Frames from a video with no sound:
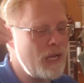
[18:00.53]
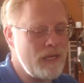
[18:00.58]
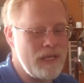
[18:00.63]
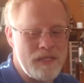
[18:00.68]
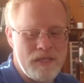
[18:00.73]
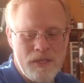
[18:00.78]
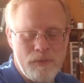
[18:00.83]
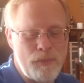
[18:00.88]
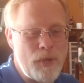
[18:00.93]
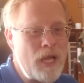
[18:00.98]
I
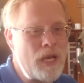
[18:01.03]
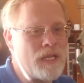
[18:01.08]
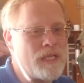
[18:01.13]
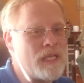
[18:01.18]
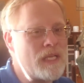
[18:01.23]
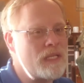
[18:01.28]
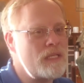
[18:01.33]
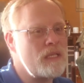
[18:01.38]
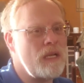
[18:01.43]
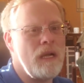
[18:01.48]
listen to
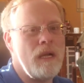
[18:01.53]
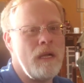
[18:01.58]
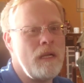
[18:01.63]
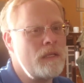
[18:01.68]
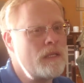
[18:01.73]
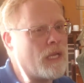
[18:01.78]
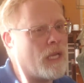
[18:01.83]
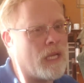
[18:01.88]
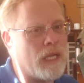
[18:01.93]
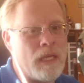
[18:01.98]
politics
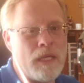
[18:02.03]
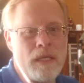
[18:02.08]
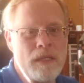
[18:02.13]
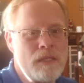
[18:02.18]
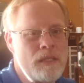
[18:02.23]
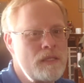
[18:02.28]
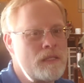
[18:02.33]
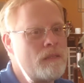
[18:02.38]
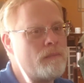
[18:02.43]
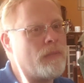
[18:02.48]
all day,
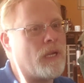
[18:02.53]
just